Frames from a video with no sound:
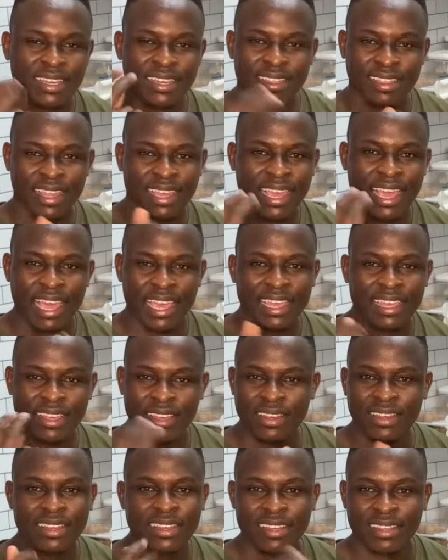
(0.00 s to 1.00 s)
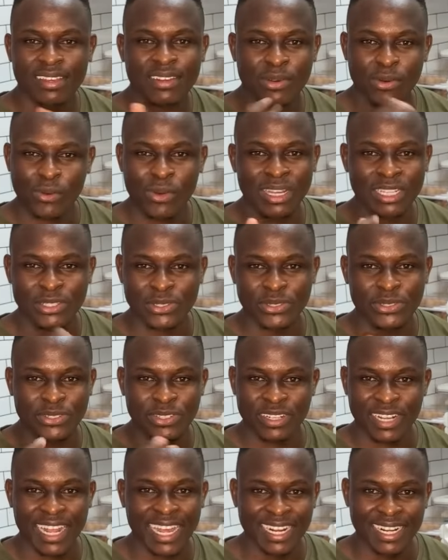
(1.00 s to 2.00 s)
the guy who went to
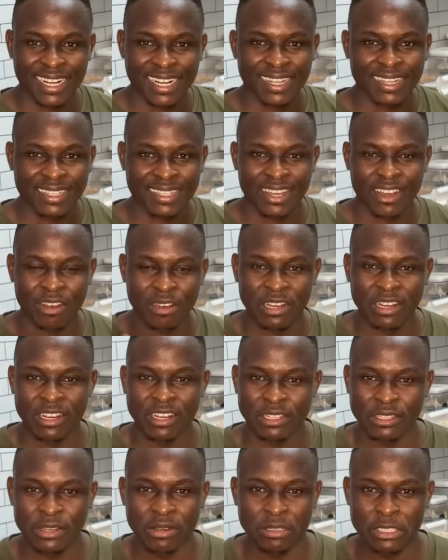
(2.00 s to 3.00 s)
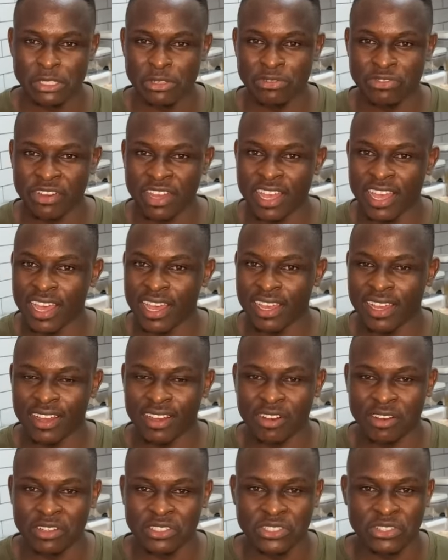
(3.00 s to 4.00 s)
london osofia
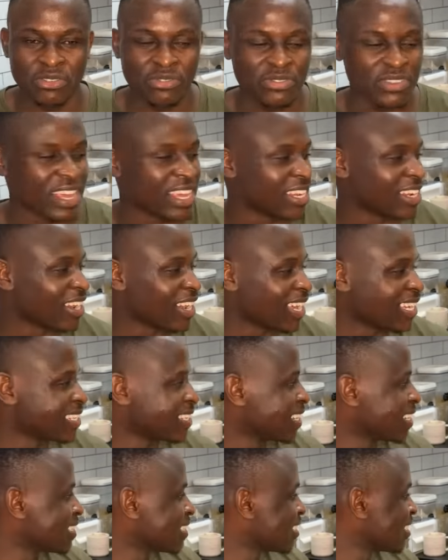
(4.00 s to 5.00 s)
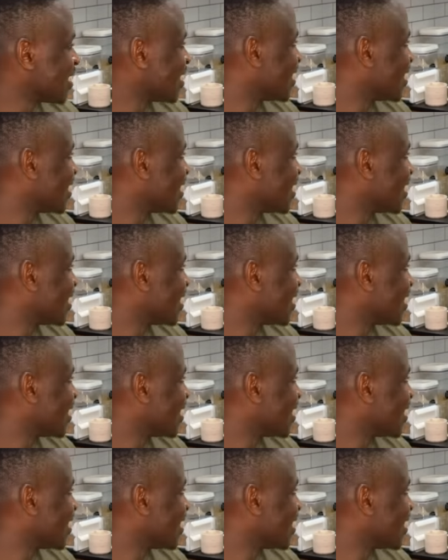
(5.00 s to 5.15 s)
osofia in london